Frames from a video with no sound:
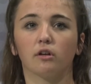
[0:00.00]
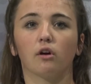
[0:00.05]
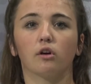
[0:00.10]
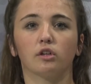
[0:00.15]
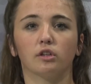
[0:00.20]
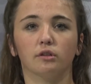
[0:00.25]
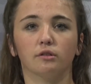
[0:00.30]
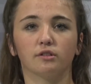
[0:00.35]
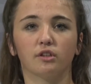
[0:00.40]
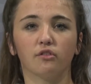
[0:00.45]

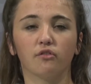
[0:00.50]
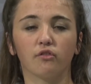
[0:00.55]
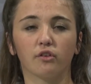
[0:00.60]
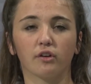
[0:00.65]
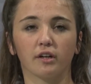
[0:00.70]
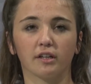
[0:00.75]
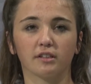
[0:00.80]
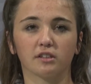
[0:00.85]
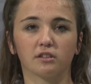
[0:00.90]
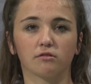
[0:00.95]
are used in
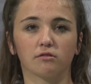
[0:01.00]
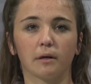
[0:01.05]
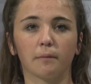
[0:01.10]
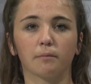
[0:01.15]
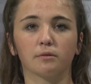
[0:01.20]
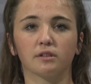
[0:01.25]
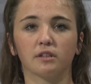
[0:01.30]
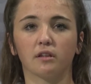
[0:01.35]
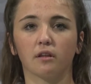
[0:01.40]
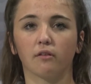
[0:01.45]
France to
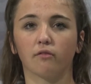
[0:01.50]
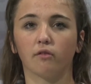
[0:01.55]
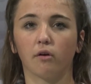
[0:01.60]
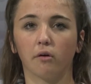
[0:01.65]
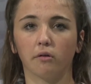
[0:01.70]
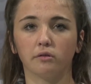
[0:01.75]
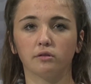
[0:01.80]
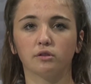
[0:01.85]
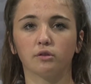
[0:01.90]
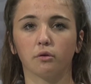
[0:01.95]
represent the
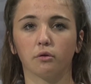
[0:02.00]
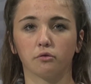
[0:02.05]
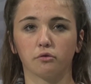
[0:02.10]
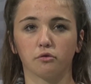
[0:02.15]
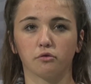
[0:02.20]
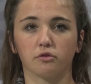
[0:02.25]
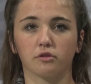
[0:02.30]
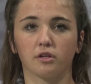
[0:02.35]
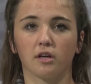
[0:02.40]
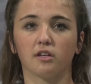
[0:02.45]
fallen
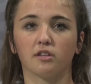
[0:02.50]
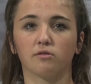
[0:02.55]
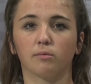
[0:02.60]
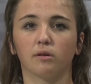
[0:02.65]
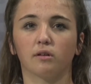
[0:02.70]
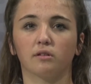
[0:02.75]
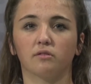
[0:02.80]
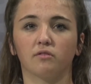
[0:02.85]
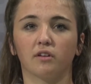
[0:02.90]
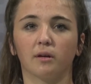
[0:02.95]
soldiers as
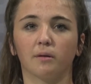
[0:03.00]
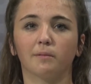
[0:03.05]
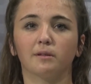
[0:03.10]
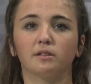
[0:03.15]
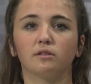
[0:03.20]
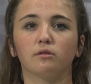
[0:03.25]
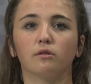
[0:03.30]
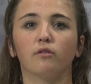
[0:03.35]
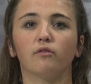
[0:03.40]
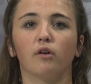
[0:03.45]
well as
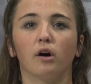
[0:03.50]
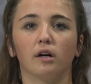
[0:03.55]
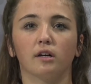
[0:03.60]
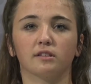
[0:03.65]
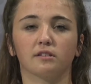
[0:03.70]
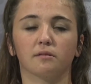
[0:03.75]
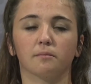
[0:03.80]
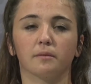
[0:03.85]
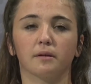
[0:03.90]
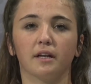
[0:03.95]
families who have
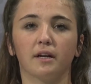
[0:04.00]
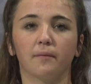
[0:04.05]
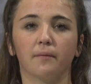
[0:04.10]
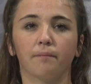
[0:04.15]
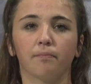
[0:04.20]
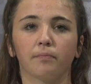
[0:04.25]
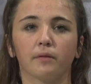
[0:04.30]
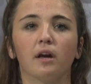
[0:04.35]
lost somebody.